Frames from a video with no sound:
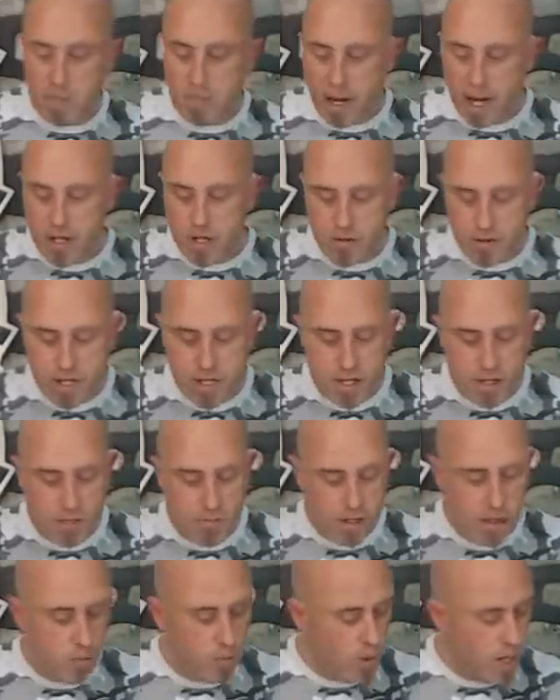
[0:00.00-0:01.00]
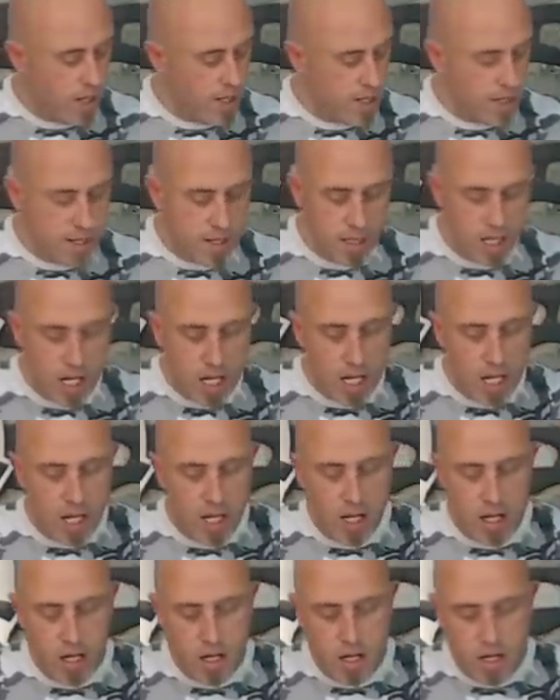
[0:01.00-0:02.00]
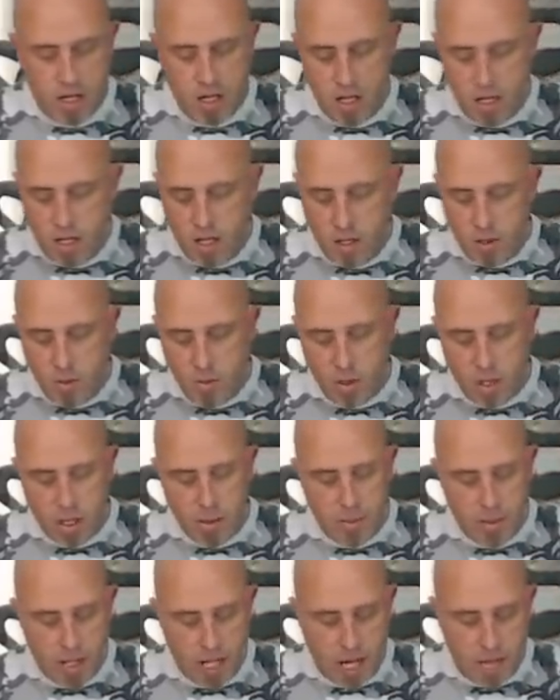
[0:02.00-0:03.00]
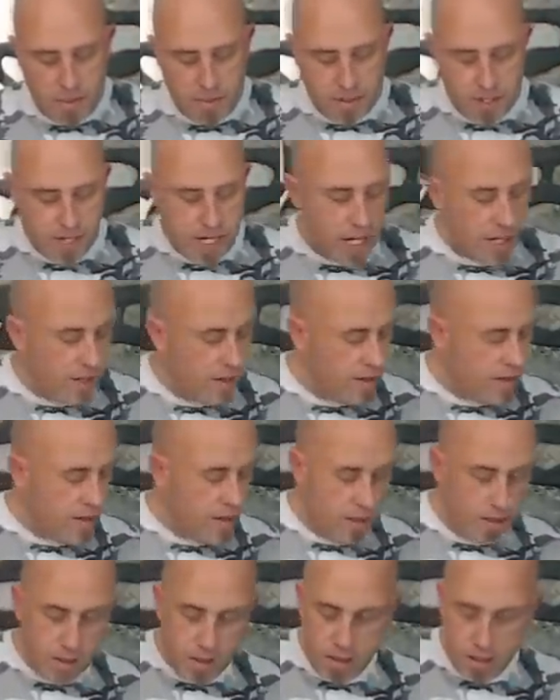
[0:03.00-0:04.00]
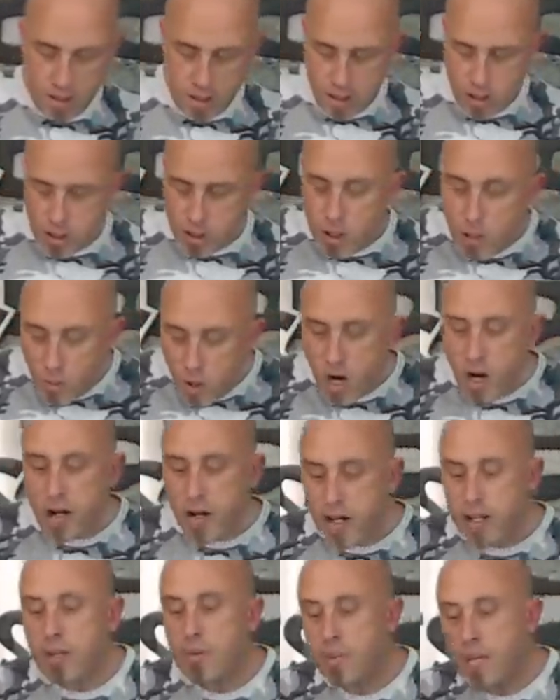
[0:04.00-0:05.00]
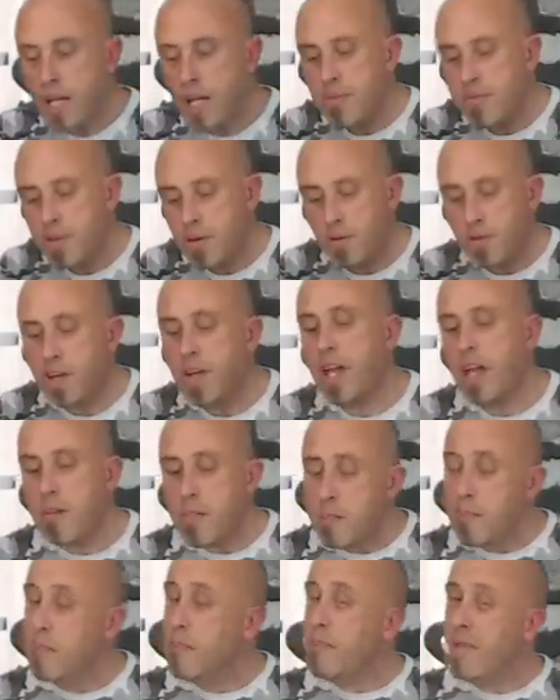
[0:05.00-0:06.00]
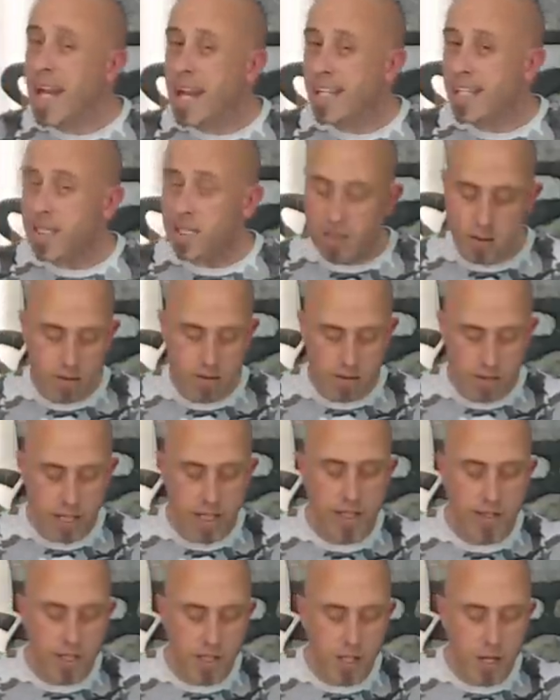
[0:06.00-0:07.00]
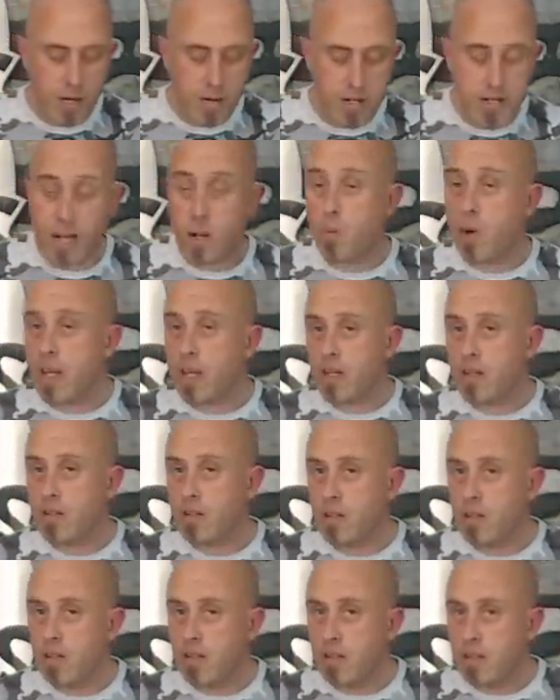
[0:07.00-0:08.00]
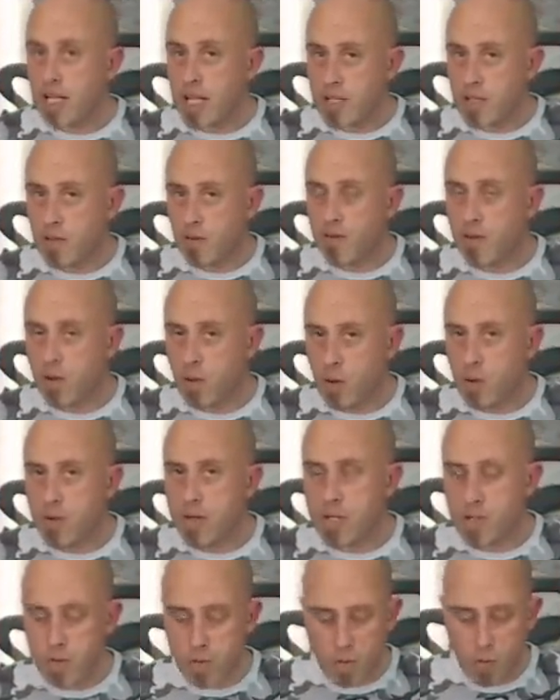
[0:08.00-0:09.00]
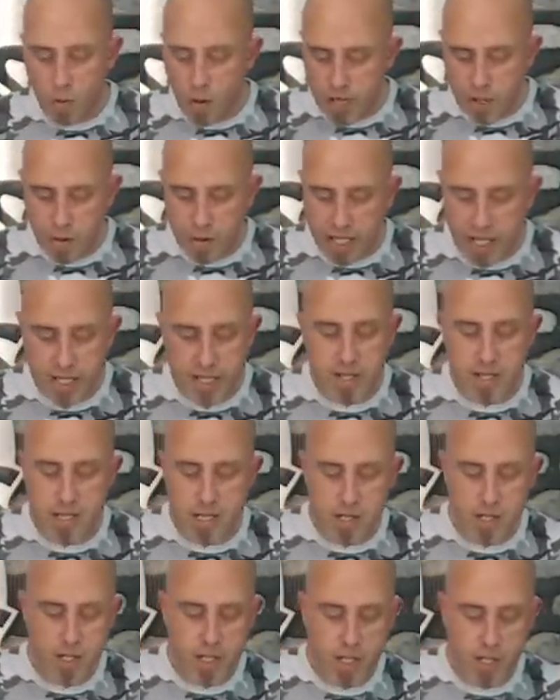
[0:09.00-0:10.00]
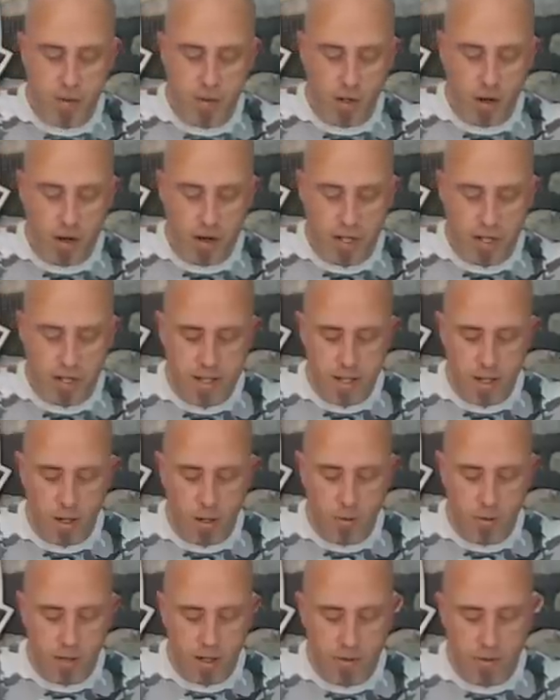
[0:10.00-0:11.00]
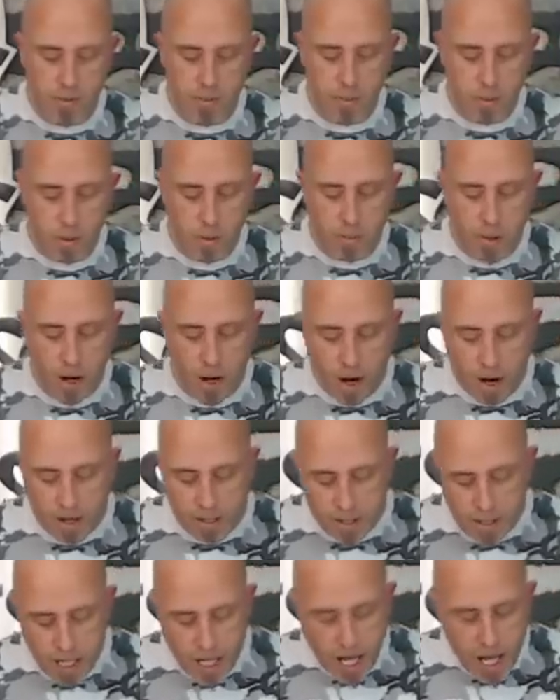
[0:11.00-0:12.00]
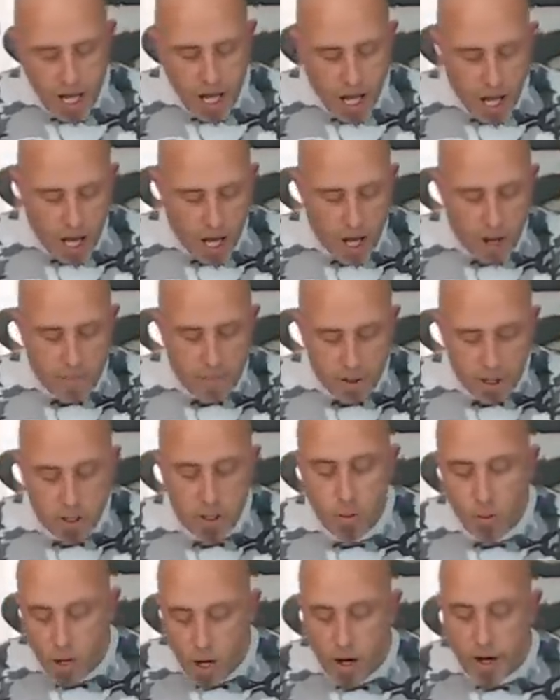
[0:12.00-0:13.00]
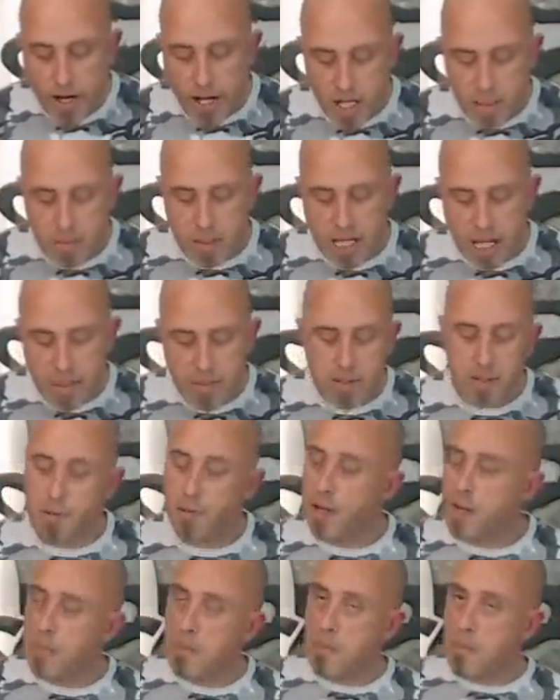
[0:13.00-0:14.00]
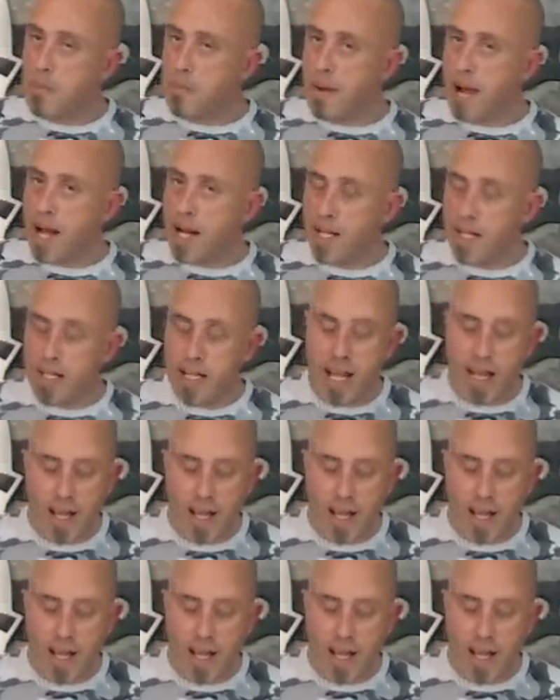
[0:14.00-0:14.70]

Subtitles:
batteries, the green ones. We'll open that up a second. You are going to be able to fit many in the nose. Now, whether that's, of course, whether we hit CG or not is a whole different ballpark. But you are going to be able to fit many